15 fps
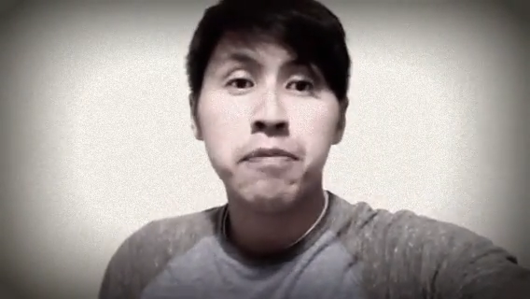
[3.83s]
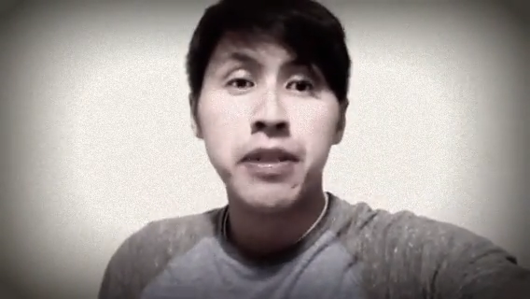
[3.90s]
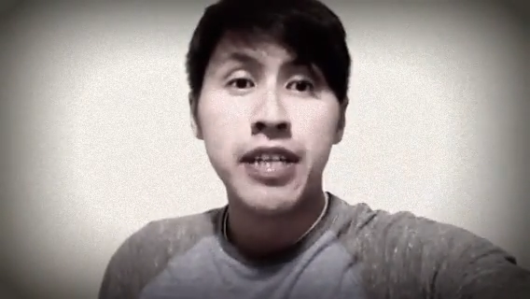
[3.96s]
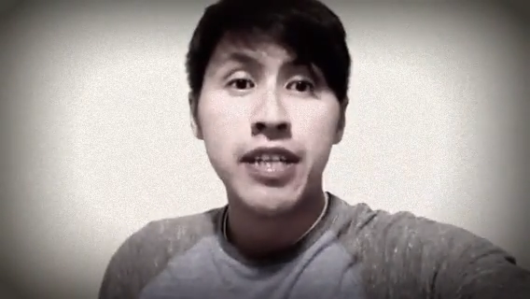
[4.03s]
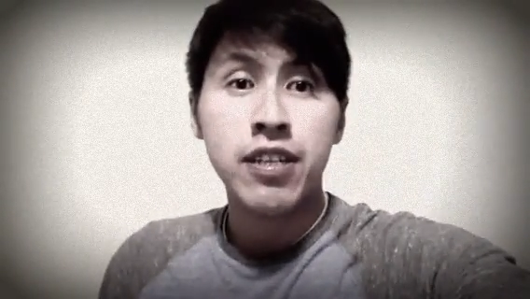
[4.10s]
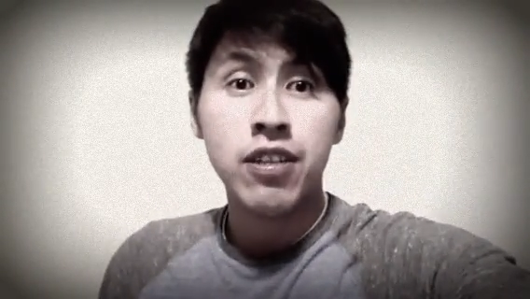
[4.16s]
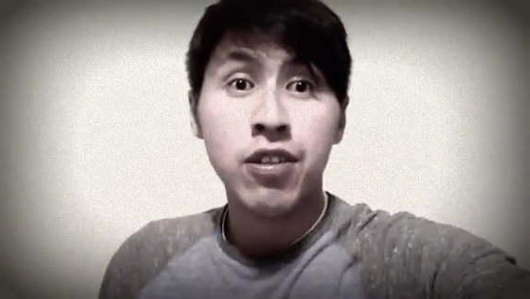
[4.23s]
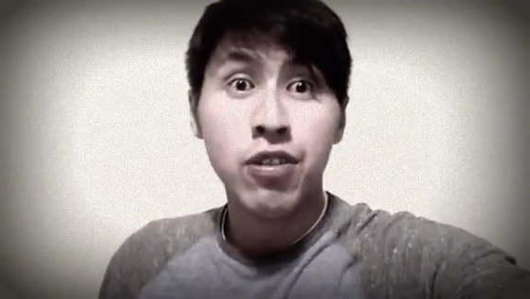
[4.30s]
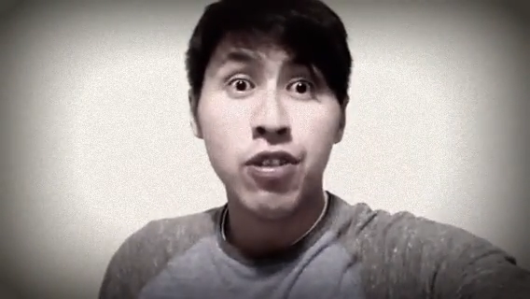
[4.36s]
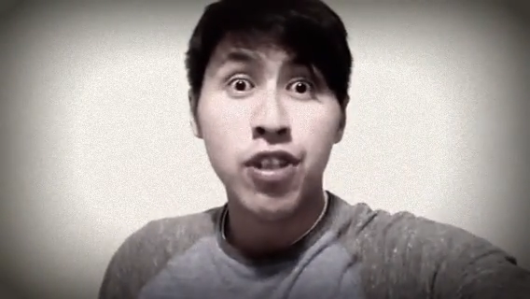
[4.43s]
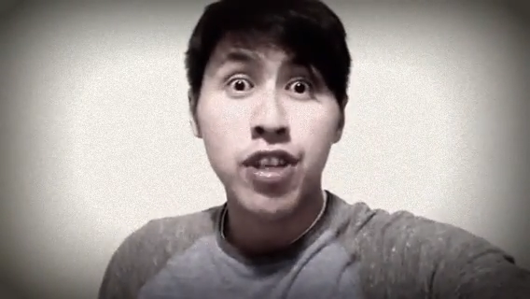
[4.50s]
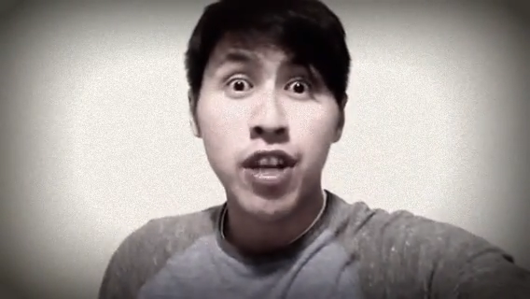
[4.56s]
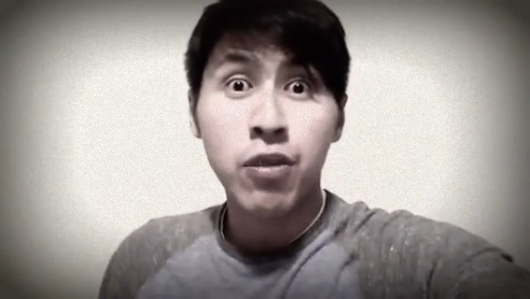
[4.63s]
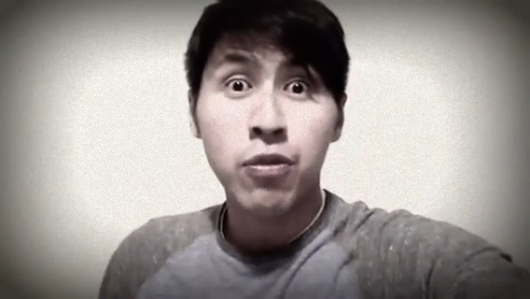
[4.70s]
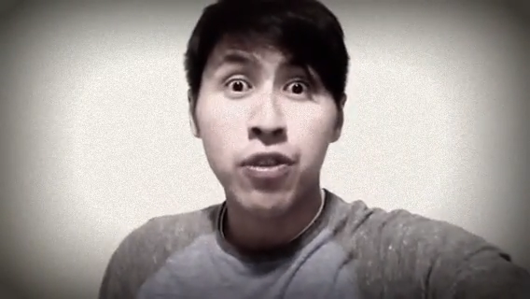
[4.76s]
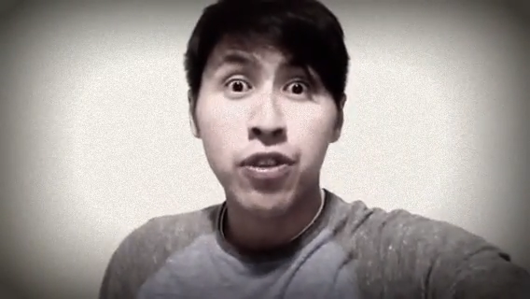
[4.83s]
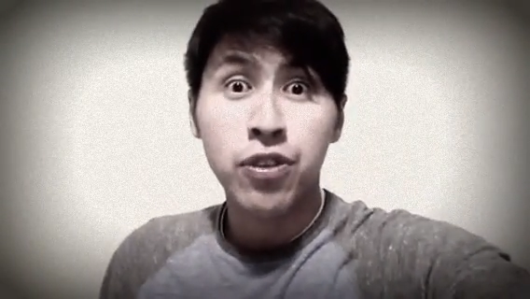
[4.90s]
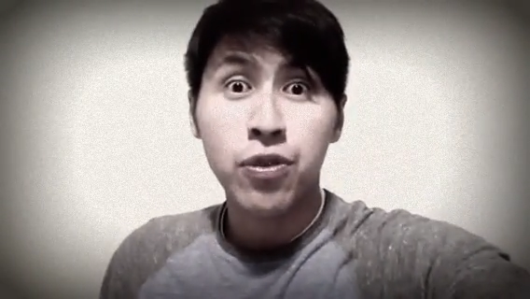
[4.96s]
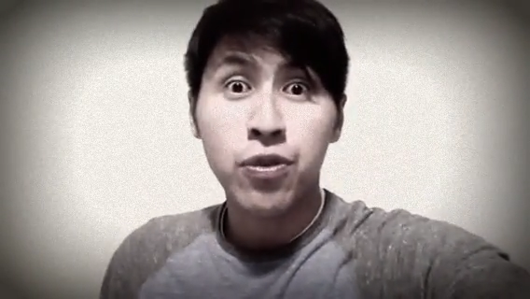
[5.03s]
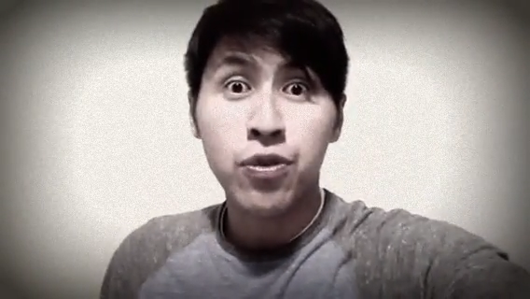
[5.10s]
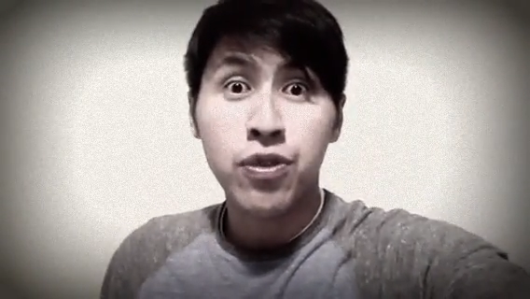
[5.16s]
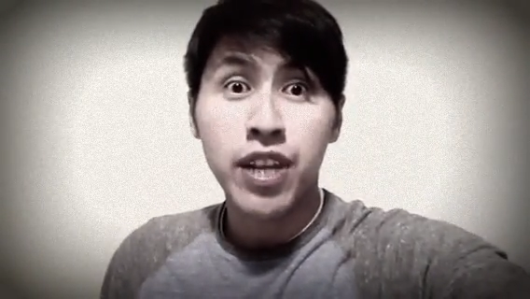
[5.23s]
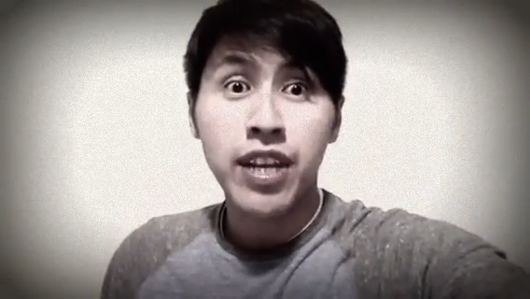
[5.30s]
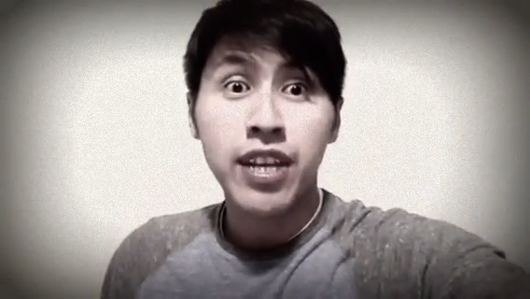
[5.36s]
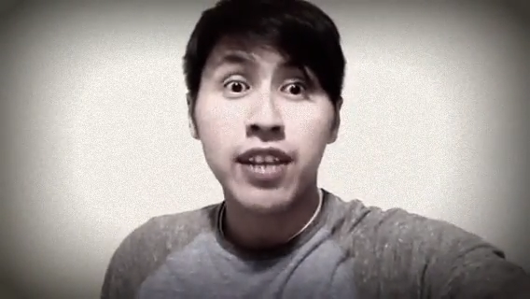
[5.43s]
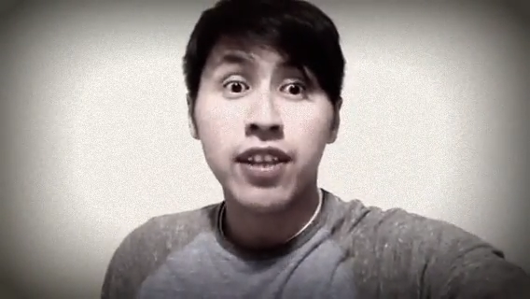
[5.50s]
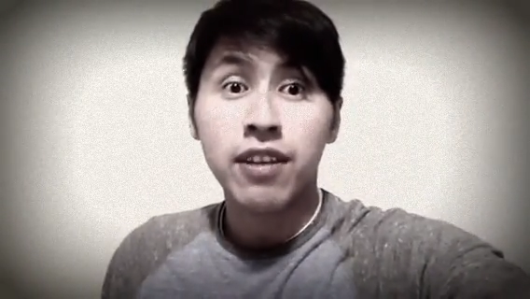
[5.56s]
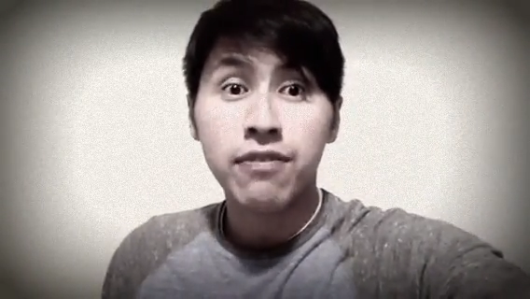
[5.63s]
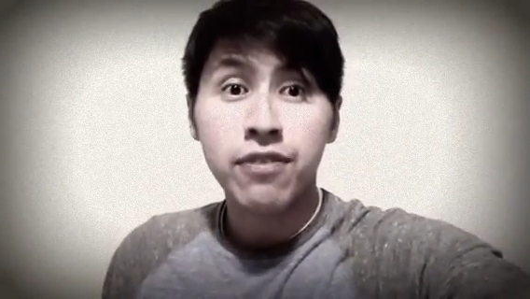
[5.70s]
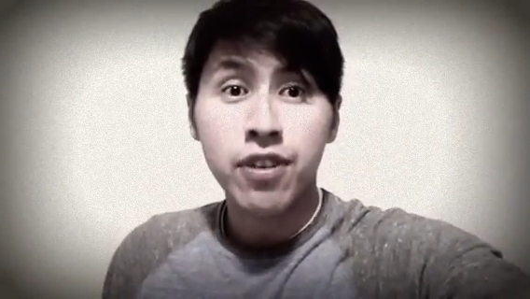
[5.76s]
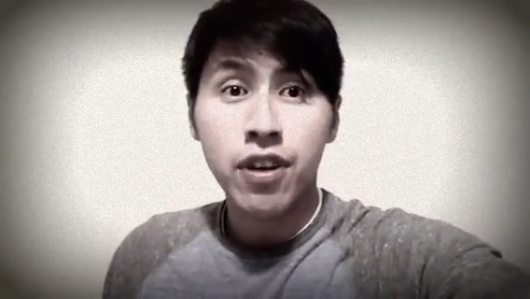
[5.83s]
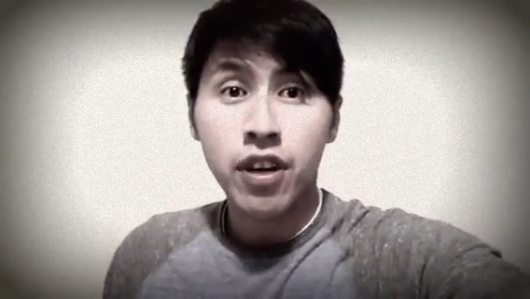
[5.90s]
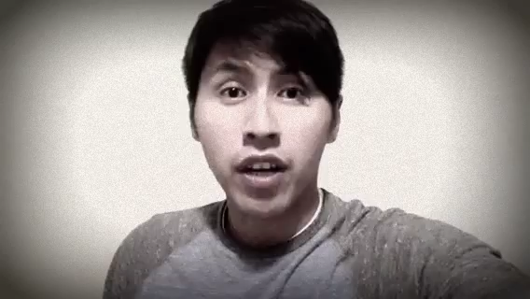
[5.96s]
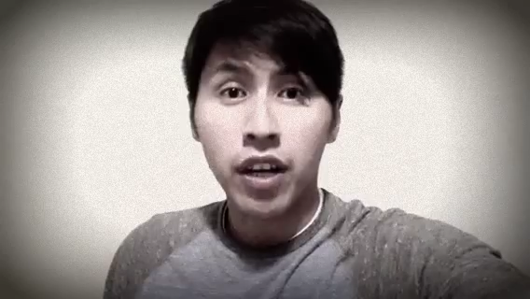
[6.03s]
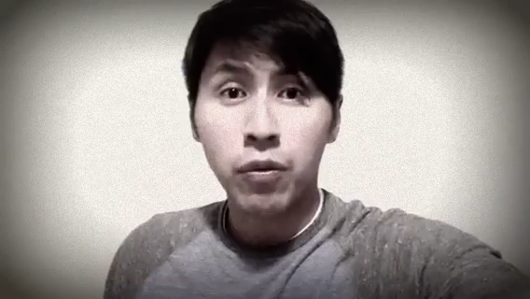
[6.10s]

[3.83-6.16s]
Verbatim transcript: me to share with you Dene Love Song,